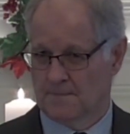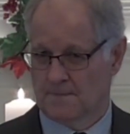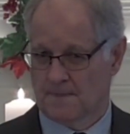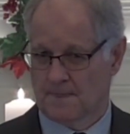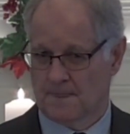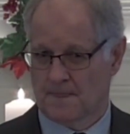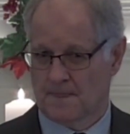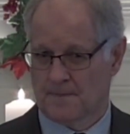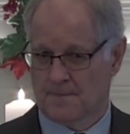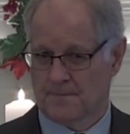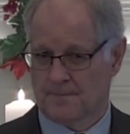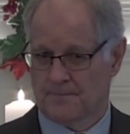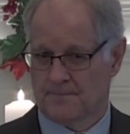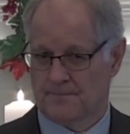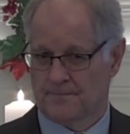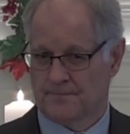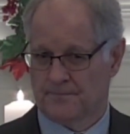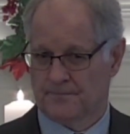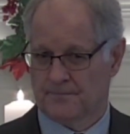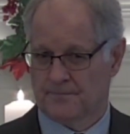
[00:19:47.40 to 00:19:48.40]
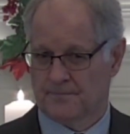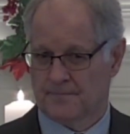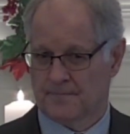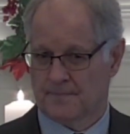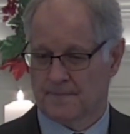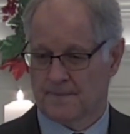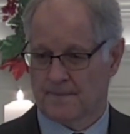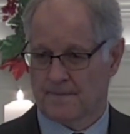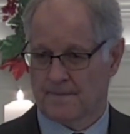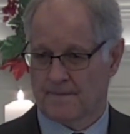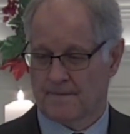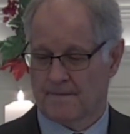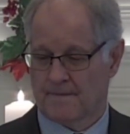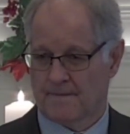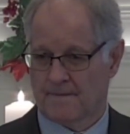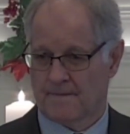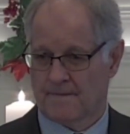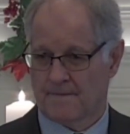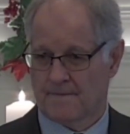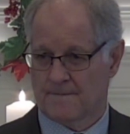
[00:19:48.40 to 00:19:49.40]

Nobody speaks.